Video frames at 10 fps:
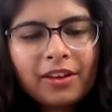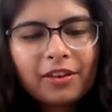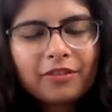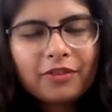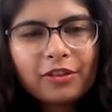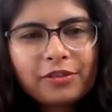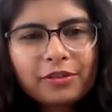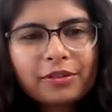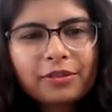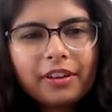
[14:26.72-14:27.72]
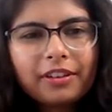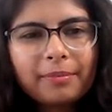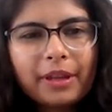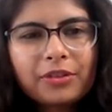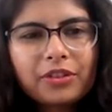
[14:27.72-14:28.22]
You have also
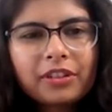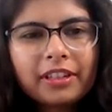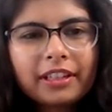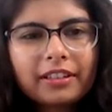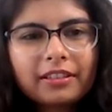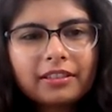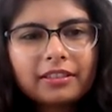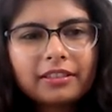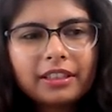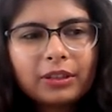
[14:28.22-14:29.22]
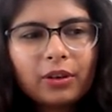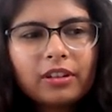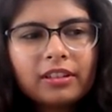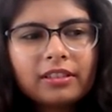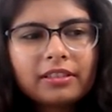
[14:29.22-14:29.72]
mentioned that it
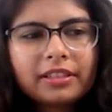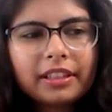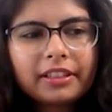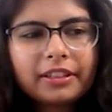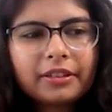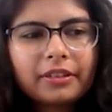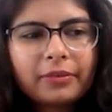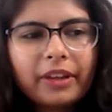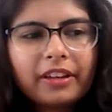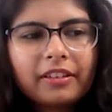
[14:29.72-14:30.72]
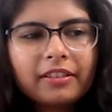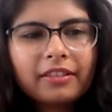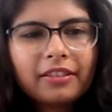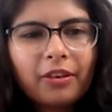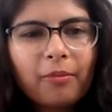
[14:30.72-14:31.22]
all started when
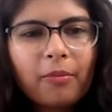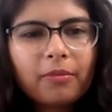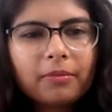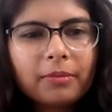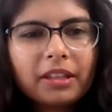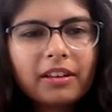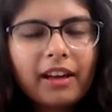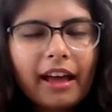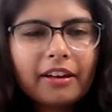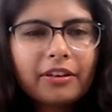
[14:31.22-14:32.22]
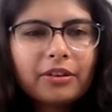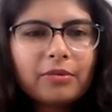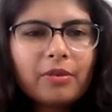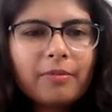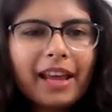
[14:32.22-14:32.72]
your mother handed
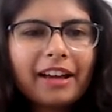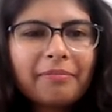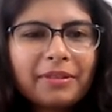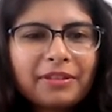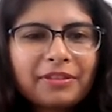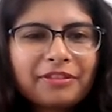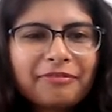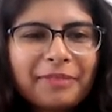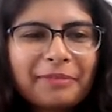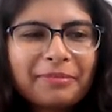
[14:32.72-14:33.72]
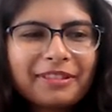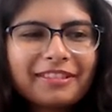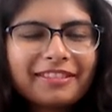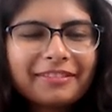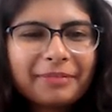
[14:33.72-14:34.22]
you a blank piece of paper
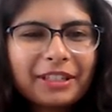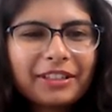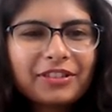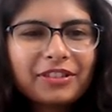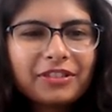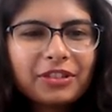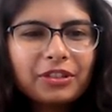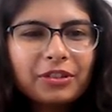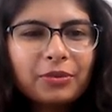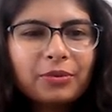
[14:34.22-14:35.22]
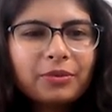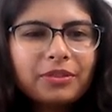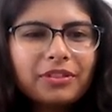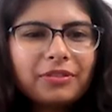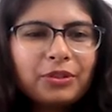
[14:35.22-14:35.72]
because
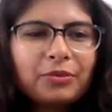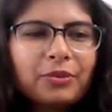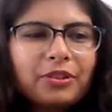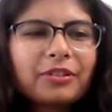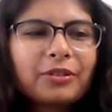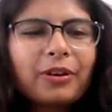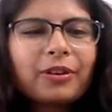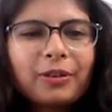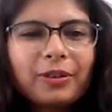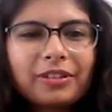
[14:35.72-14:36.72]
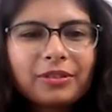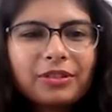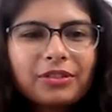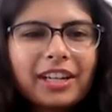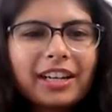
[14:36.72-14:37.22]
you wouldn't talk a lot,
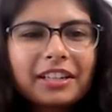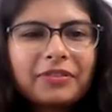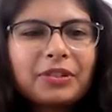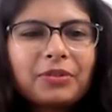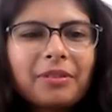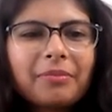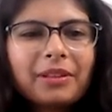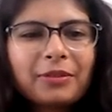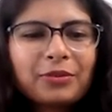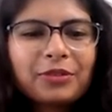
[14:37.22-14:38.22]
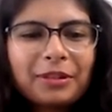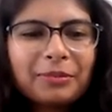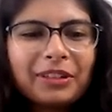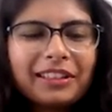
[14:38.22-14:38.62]
so she had given you something to scribble.